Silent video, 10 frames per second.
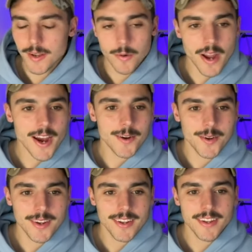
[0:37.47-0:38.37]
Wow,
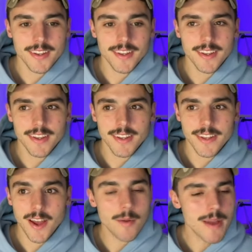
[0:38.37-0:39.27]

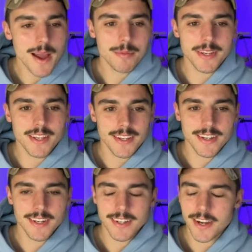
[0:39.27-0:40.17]
I'm happy.
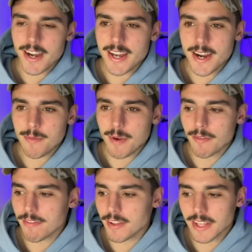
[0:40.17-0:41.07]
I um
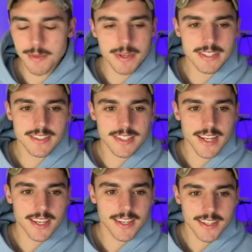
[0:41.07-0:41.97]
I'm feeling a bit
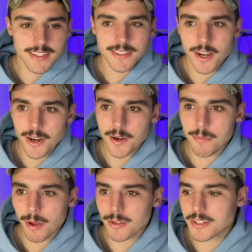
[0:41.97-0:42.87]
sick, so
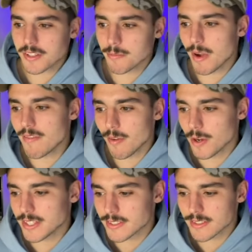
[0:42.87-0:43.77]
apologies if my
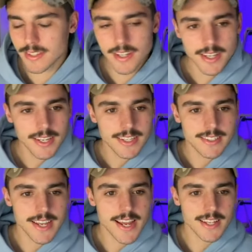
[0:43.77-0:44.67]
voice
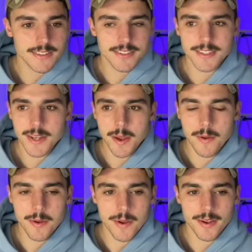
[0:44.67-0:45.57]
sounds
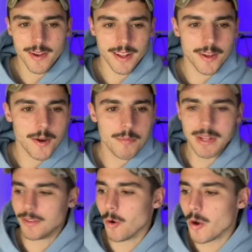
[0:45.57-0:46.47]
I don't know a
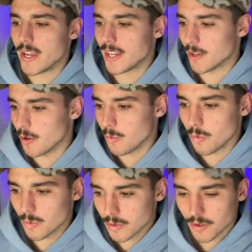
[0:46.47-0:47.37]
bit annoying
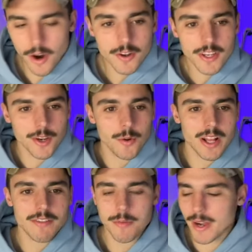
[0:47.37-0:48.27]
or croaky or
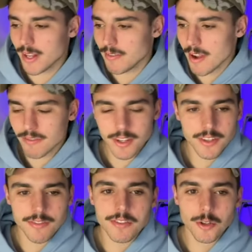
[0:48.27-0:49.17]
whatever. But i have got
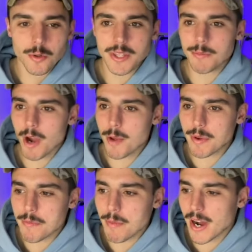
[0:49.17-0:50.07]
the flu at the moment.